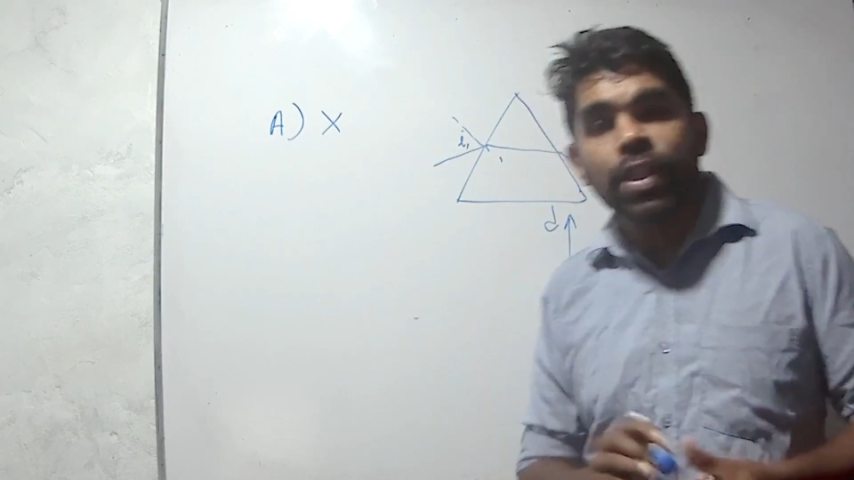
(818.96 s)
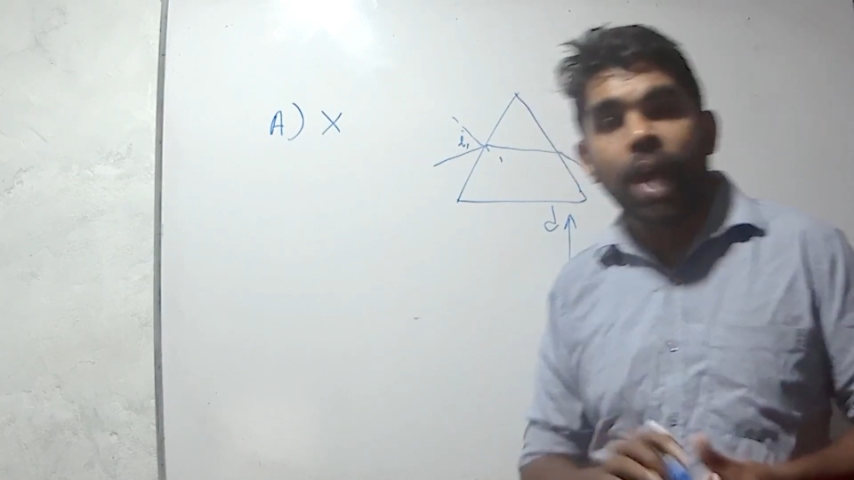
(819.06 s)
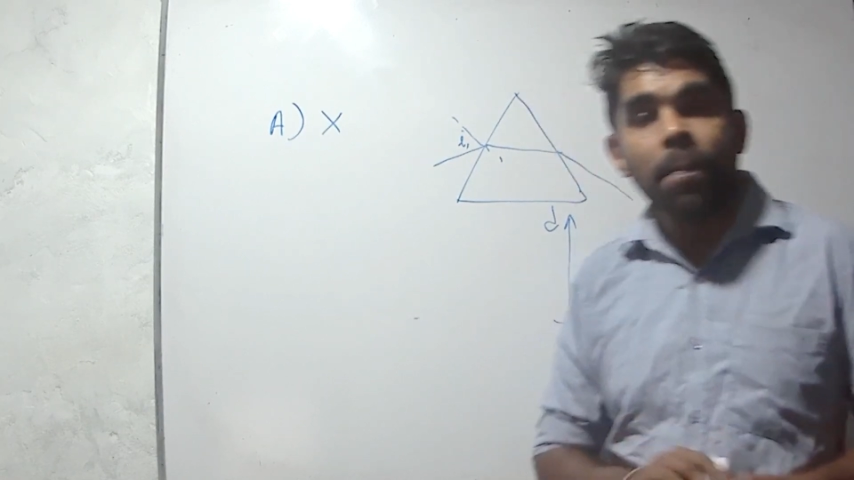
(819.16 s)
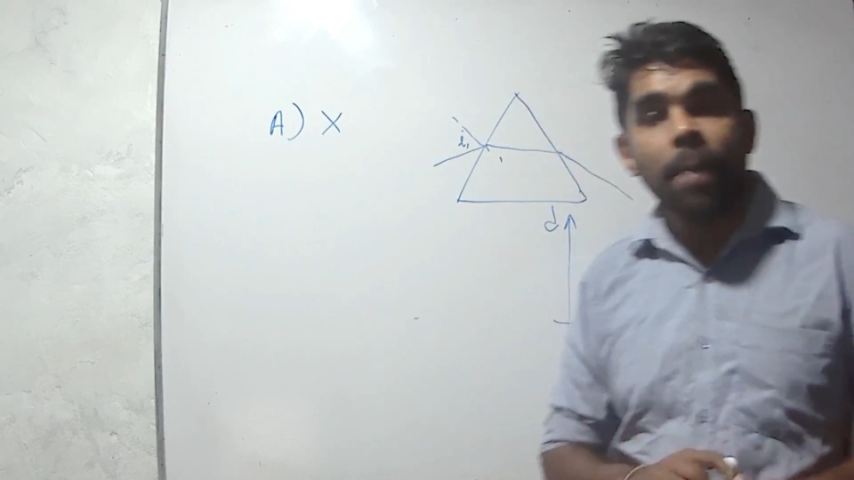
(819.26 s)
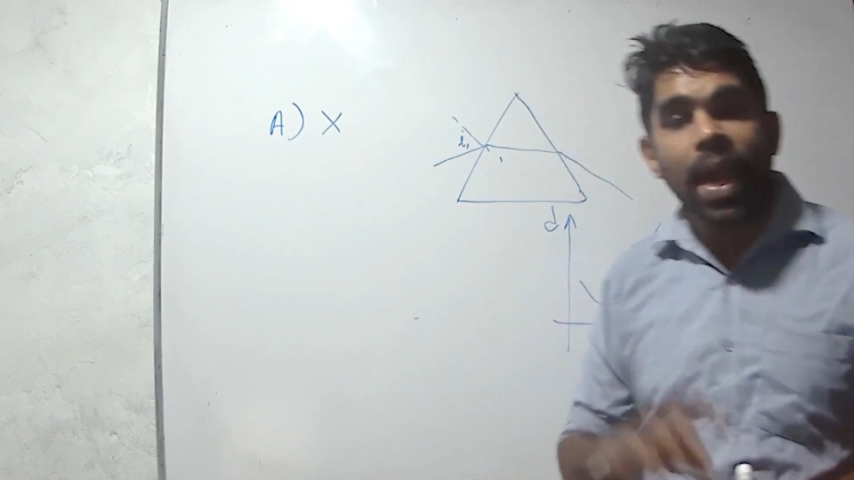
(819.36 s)

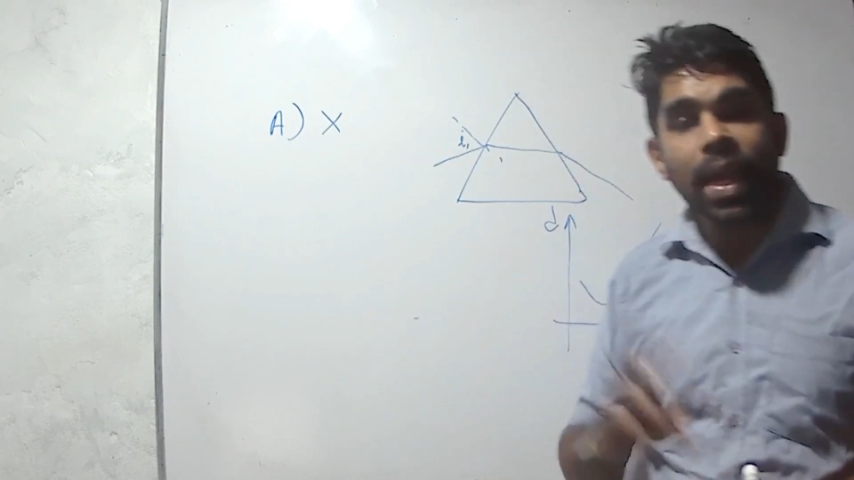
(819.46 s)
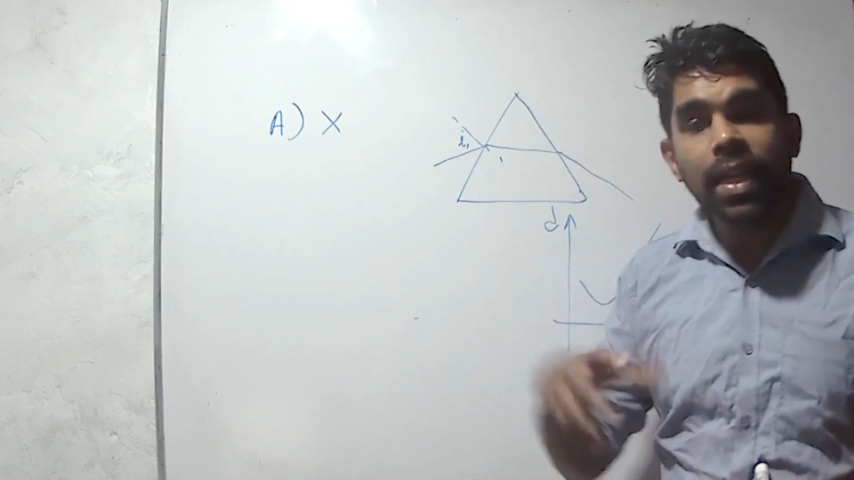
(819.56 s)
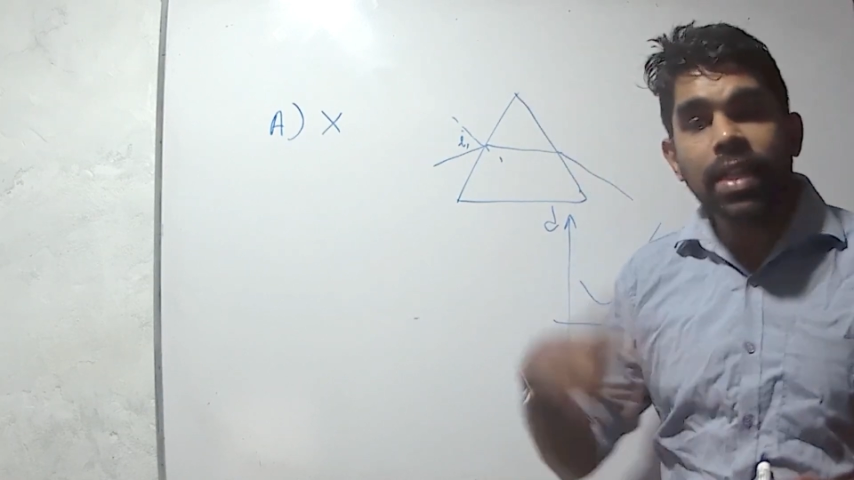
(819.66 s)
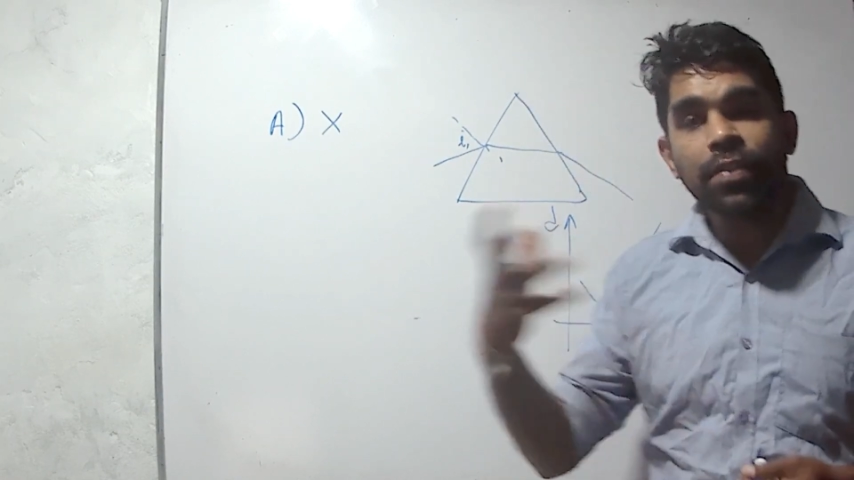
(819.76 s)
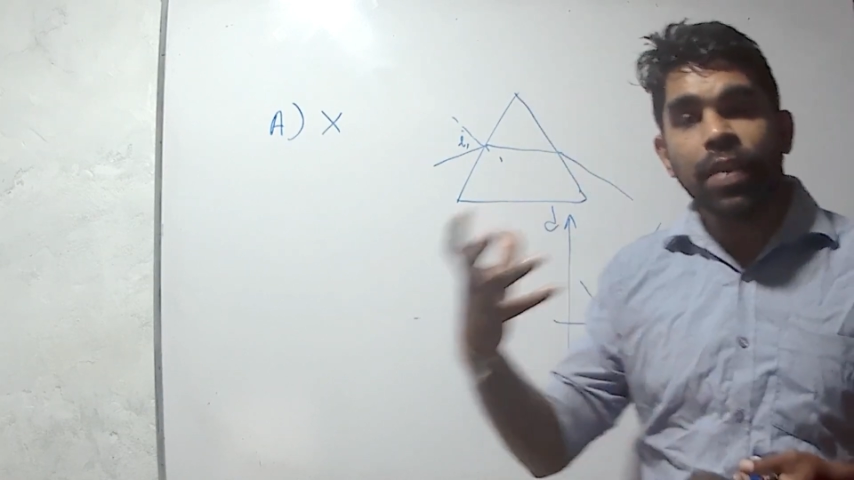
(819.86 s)
some
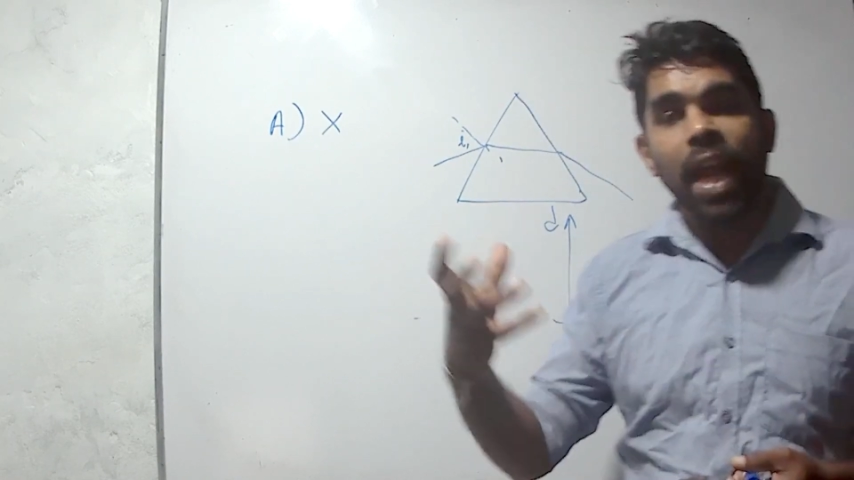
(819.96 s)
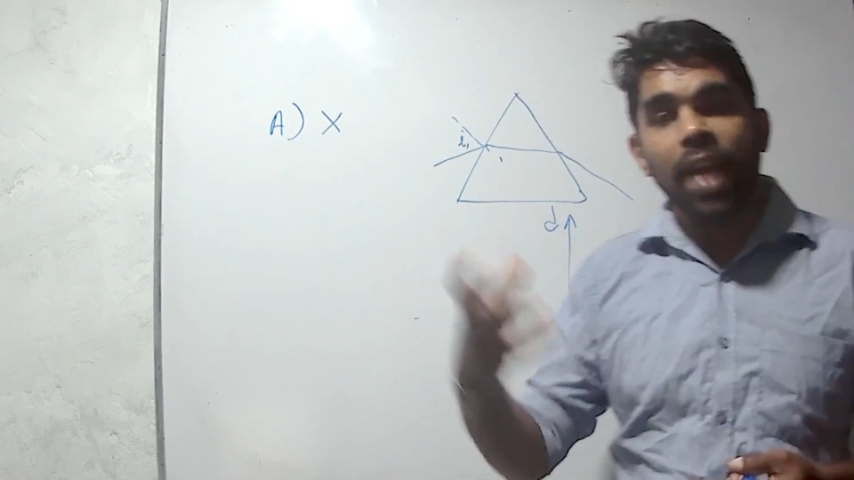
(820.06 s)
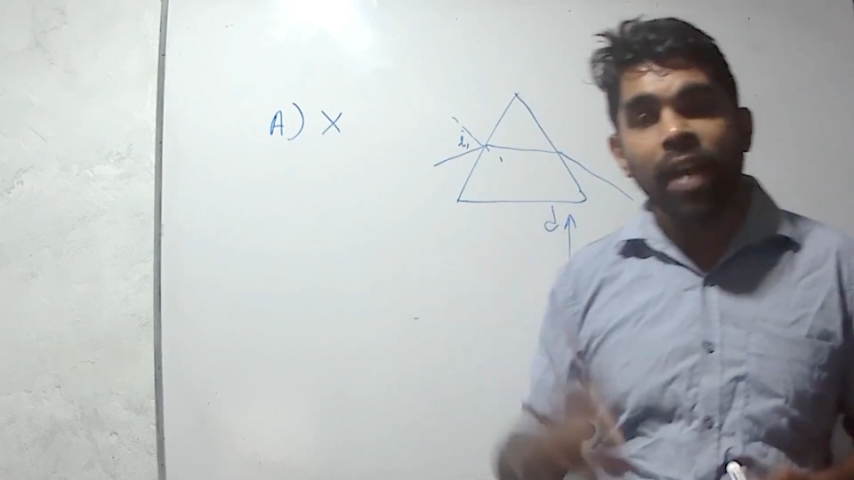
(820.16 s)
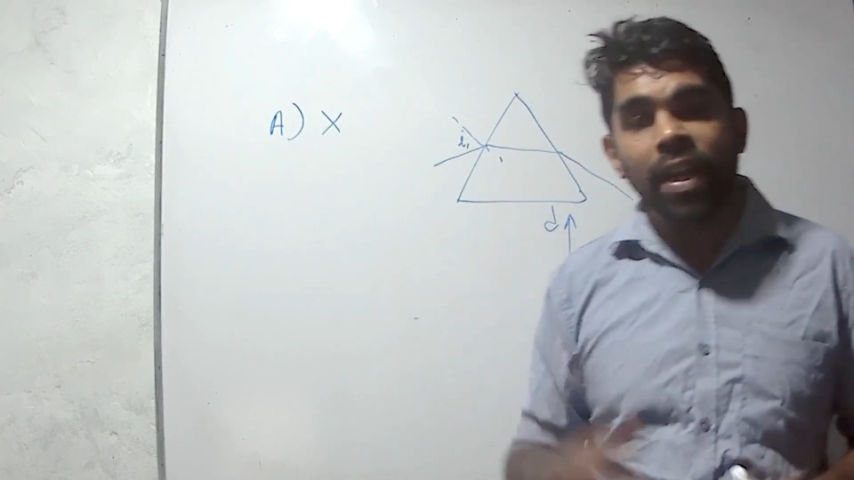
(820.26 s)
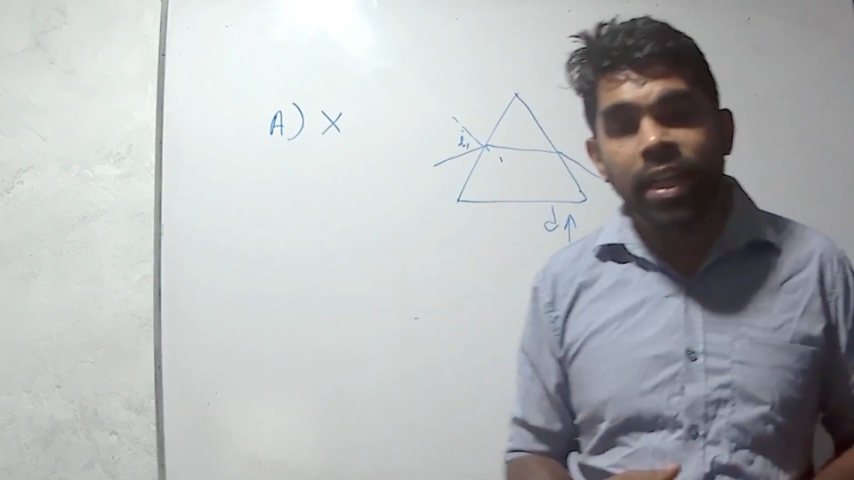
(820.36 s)
angles when
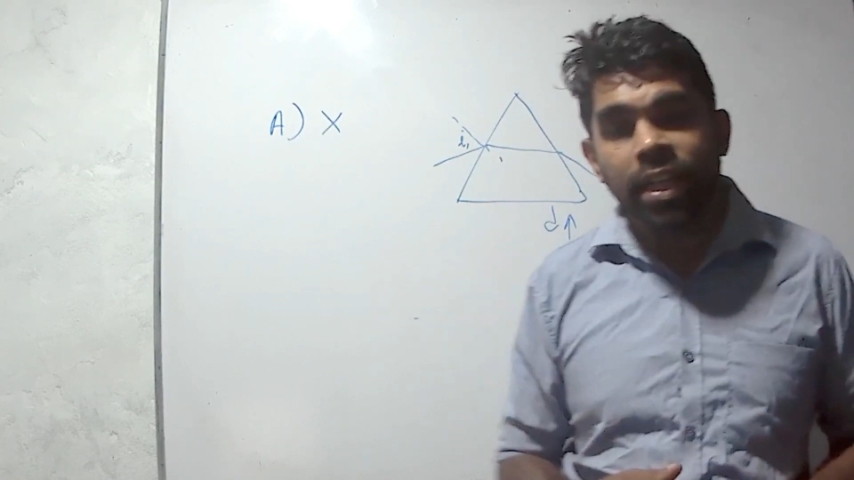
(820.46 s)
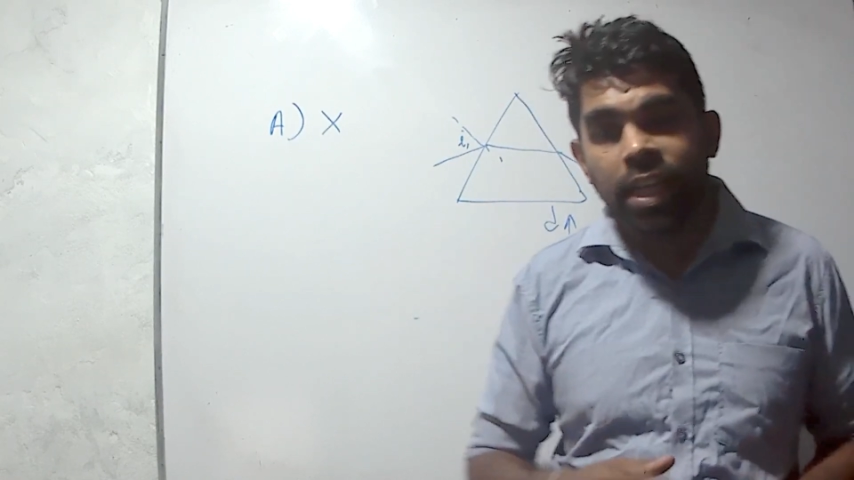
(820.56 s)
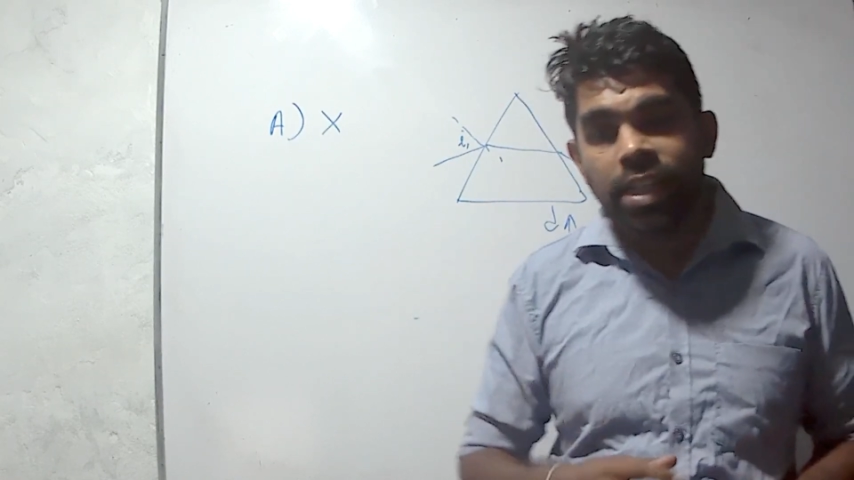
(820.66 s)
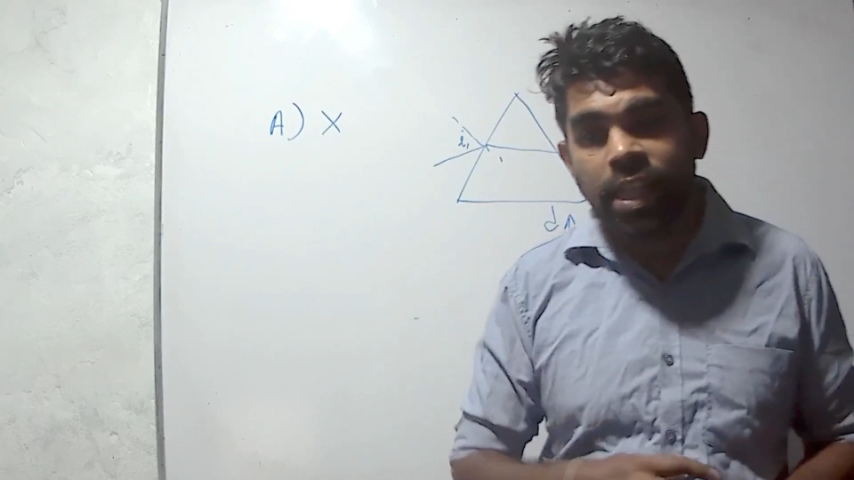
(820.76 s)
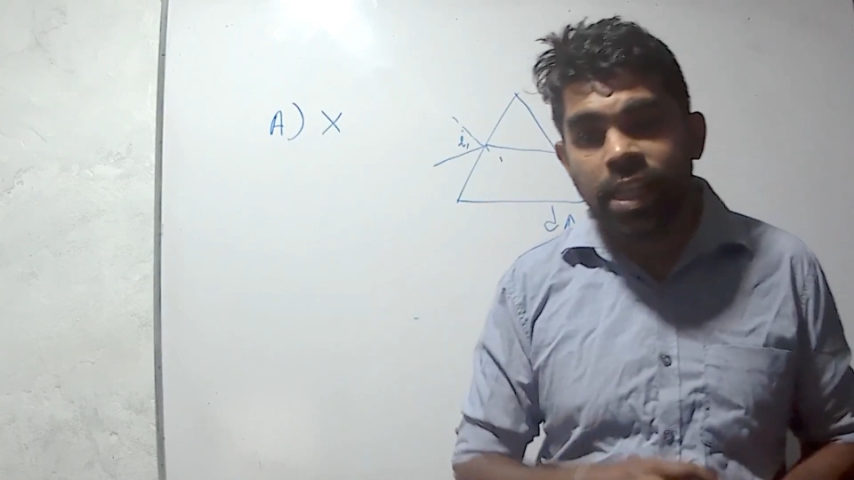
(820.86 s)
I1
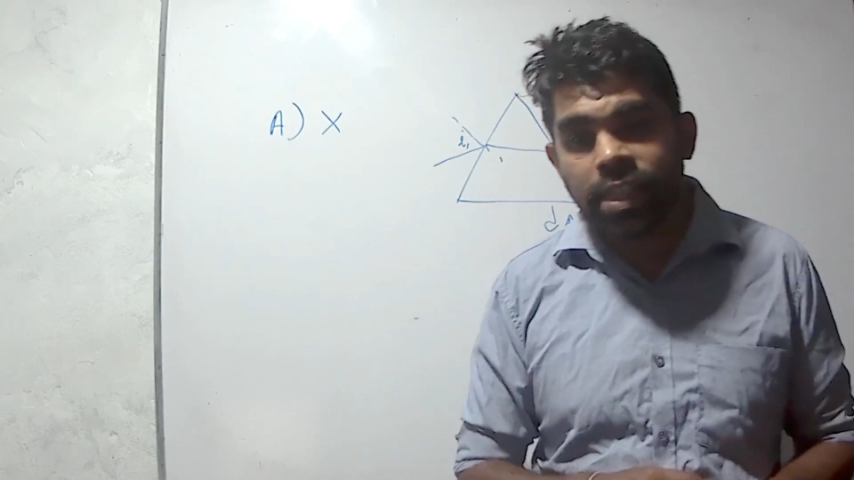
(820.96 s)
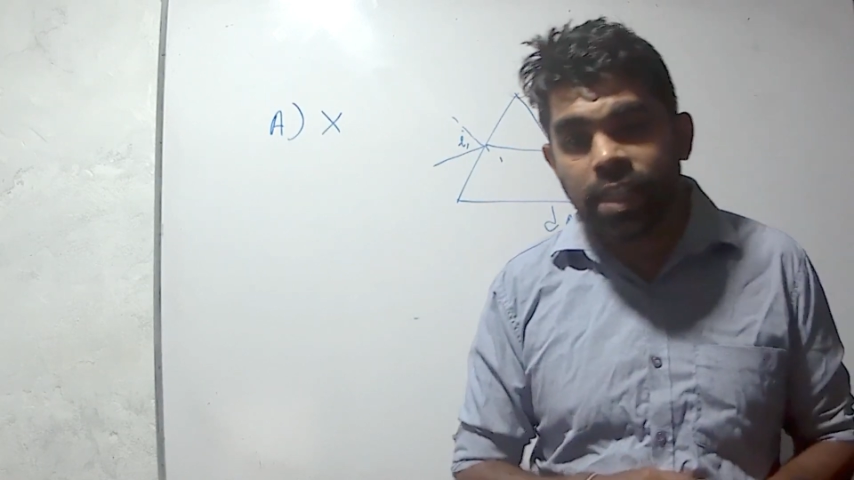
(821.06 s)
increases,